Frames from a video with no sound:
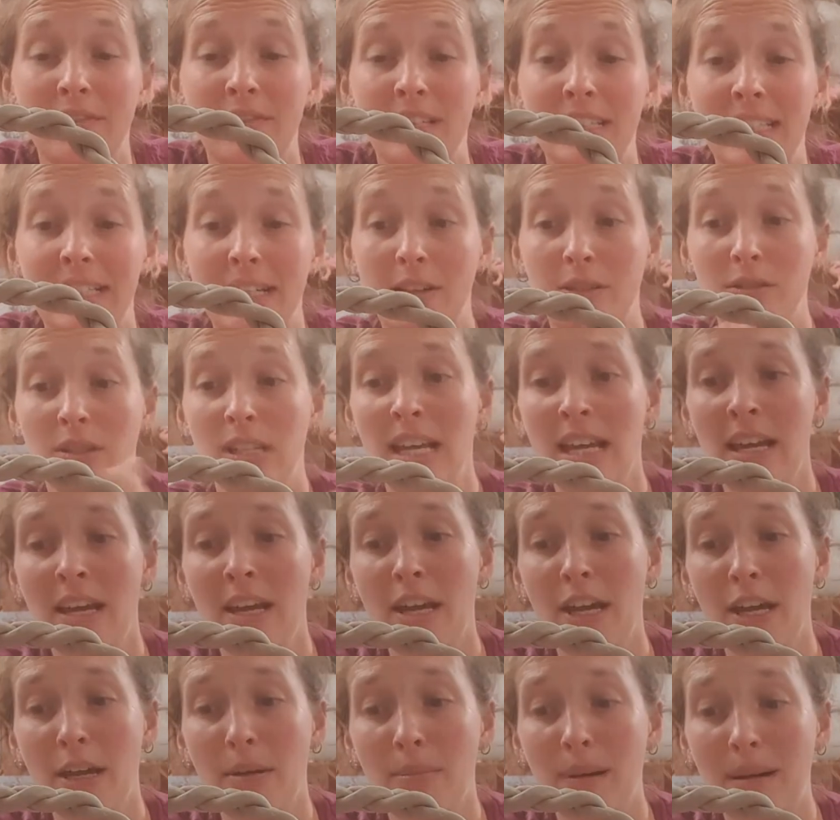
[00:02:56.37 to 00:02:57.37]
videos.
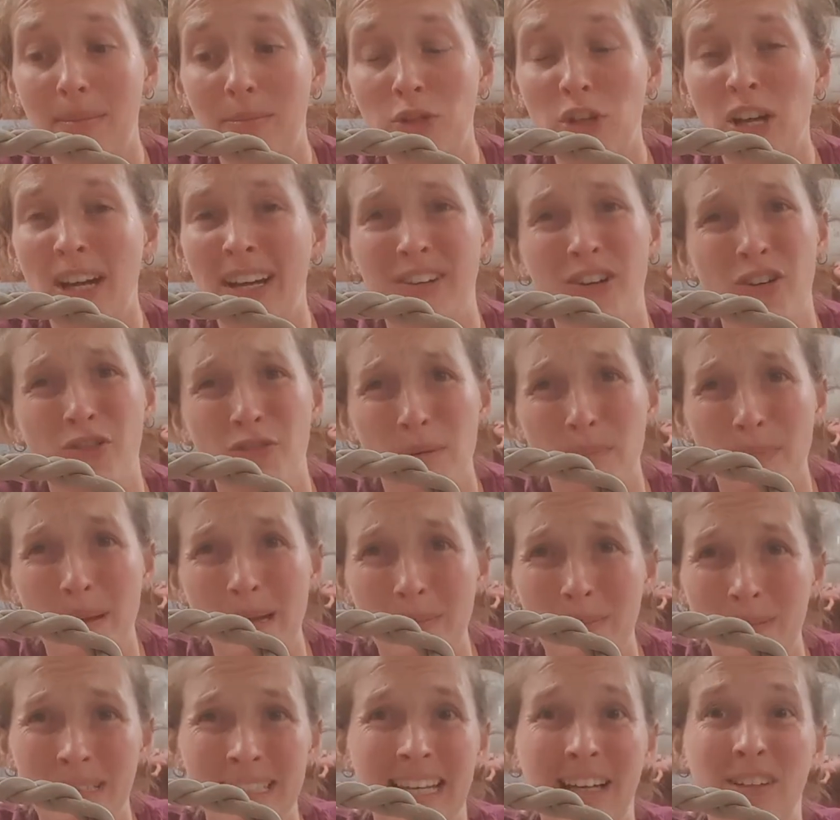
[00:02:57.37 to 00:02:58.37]
I'm trying not to
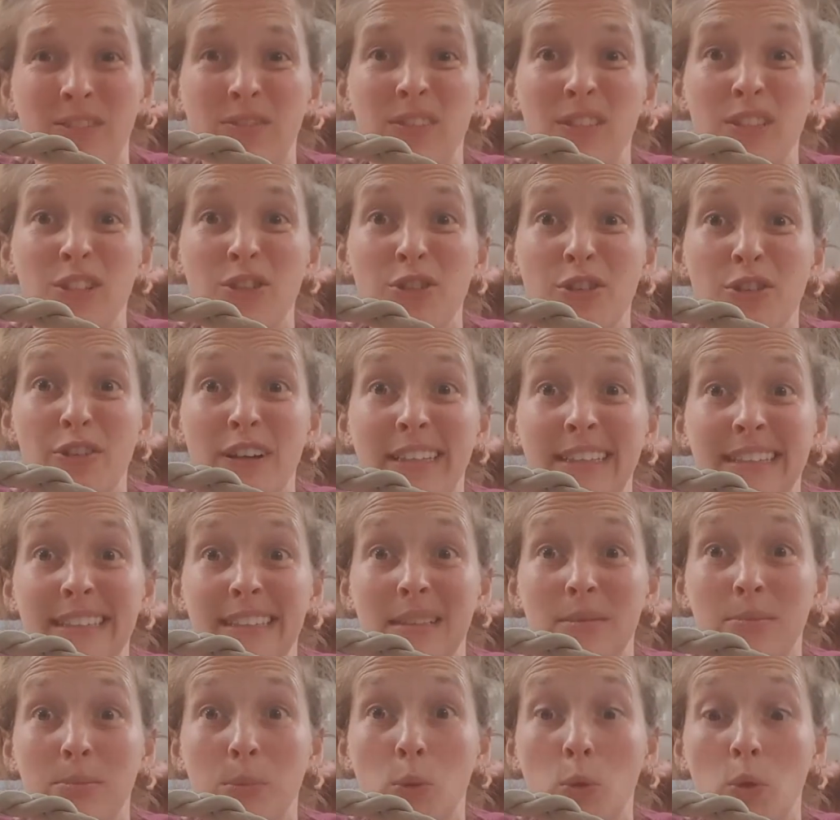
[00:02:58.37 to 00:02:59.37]
repeat myself and do your heads in
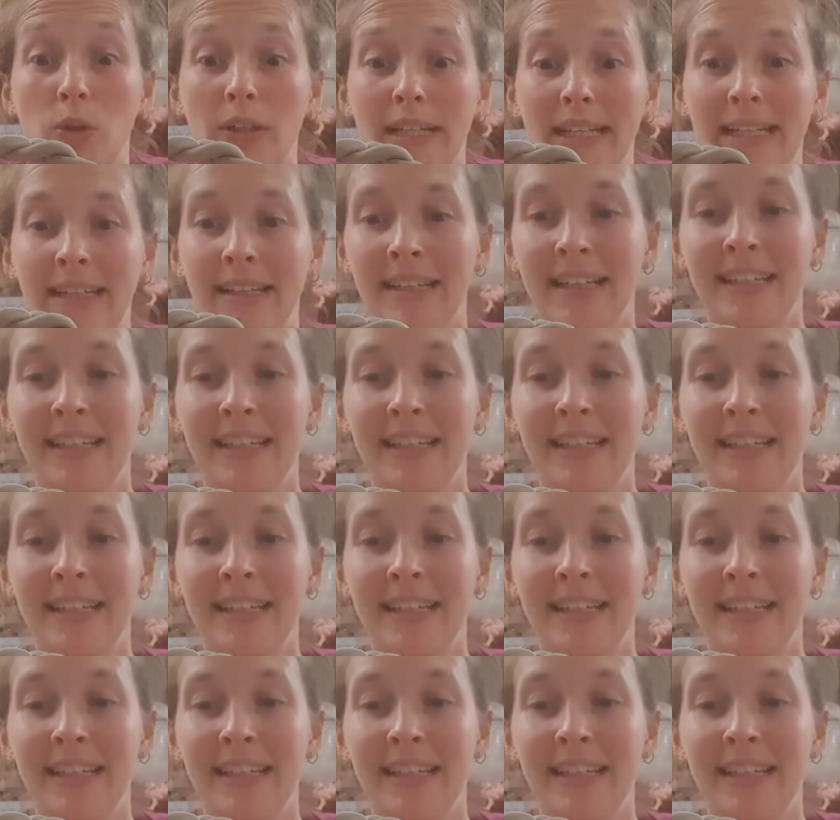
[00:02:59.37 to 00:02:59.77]
and bore you.